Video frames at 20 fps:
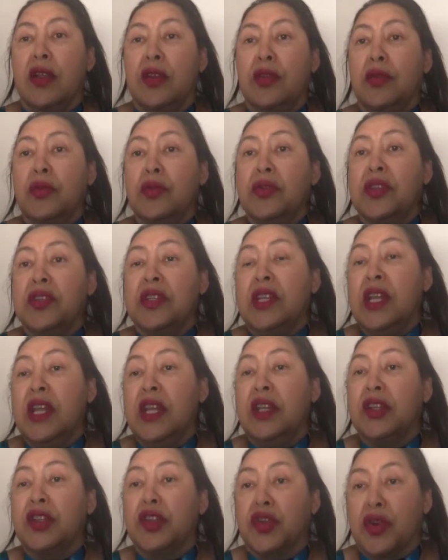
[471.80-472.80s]
those
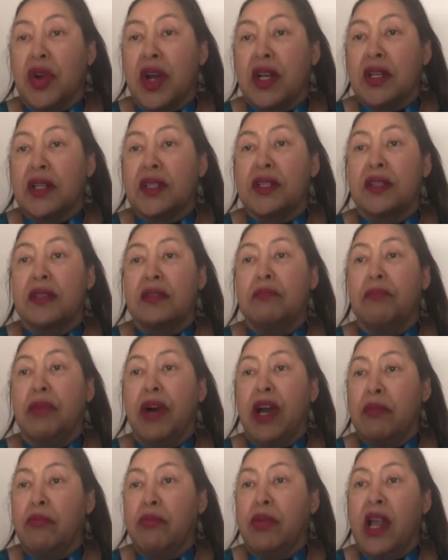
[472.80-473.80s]
need trucks,
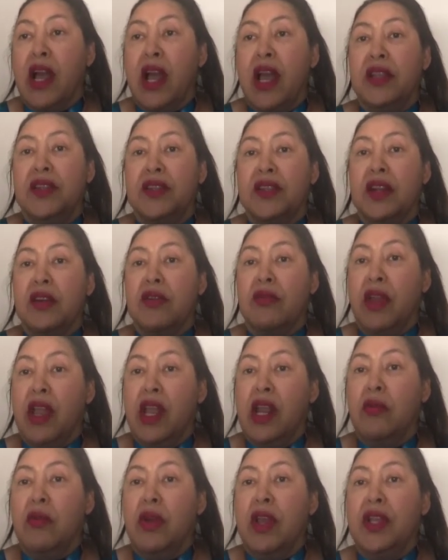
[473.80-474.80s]
pipelines, and
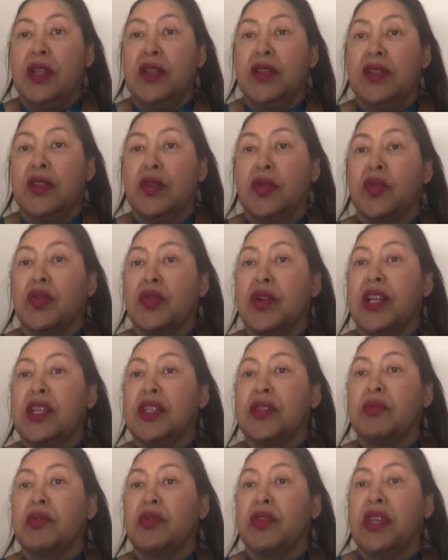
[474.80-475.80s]
railways to
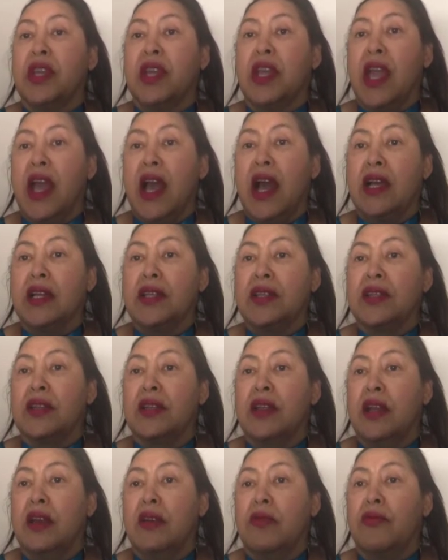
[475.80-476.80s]
transport the
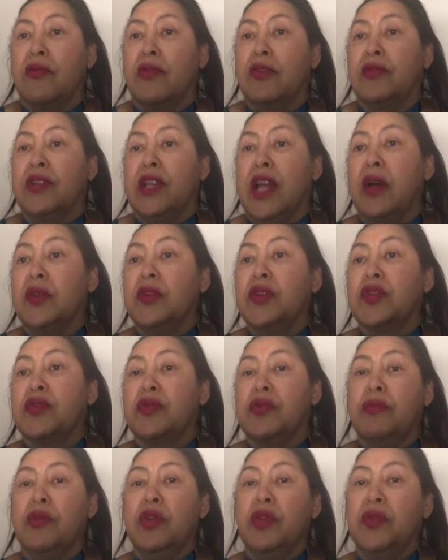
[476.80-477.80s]
gas for
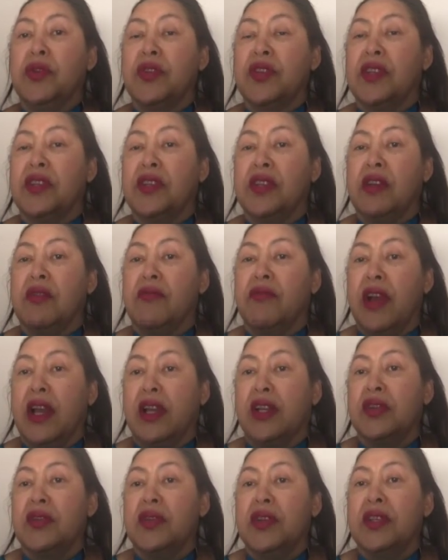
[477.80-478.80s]
downstream uses in
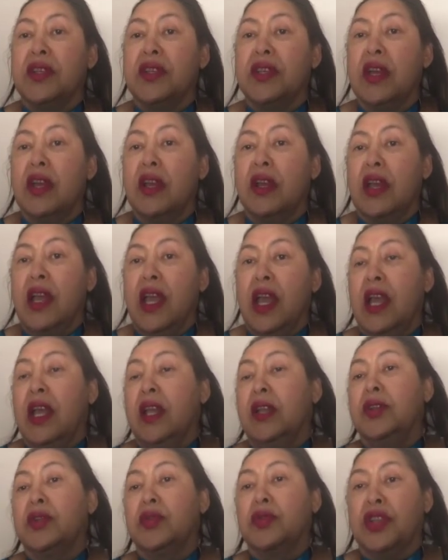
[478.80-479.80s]
factories
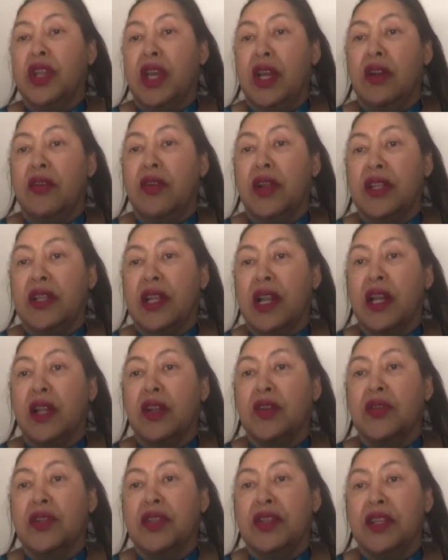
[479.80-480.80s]
and to generate
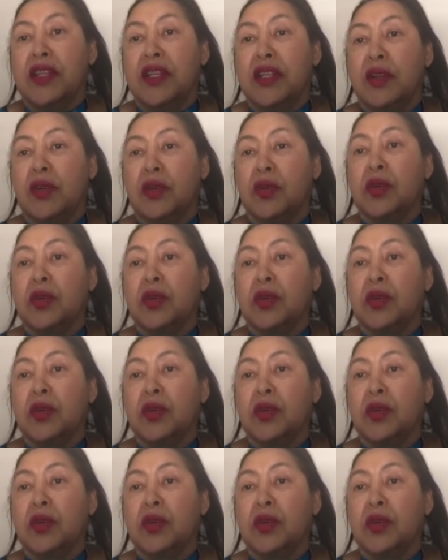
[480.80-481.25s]
electricity, or